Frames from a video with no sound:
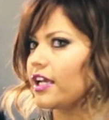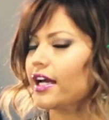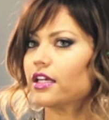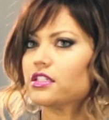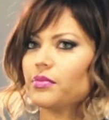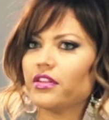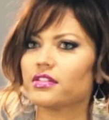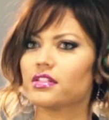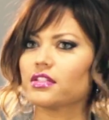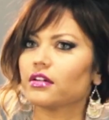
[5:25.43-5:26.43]
looking at it, to me,
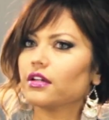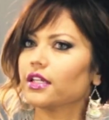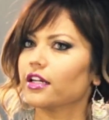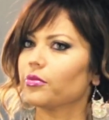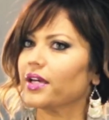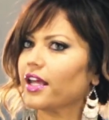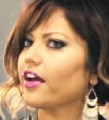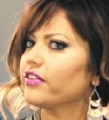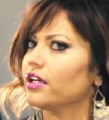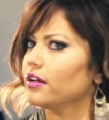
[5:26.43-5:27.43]
this is still a little bit
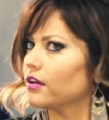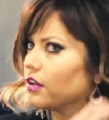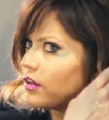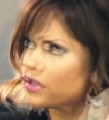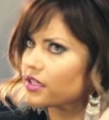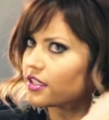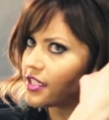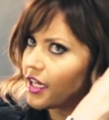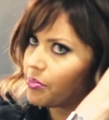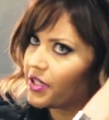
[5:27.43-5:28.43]
heavy. I'm just going
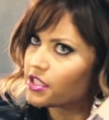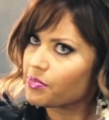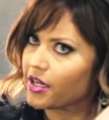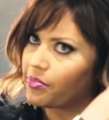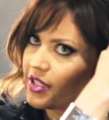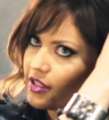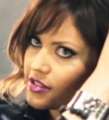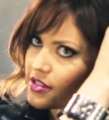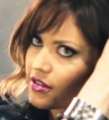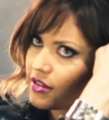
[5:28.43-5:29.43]
to take piece by
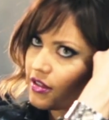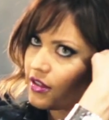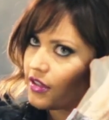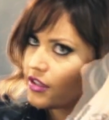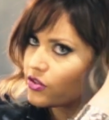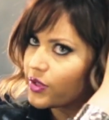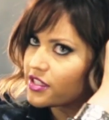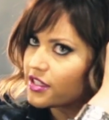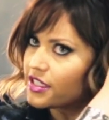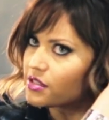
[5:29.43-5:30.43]
piece and
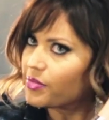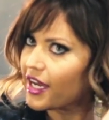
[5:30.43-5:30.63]
twist these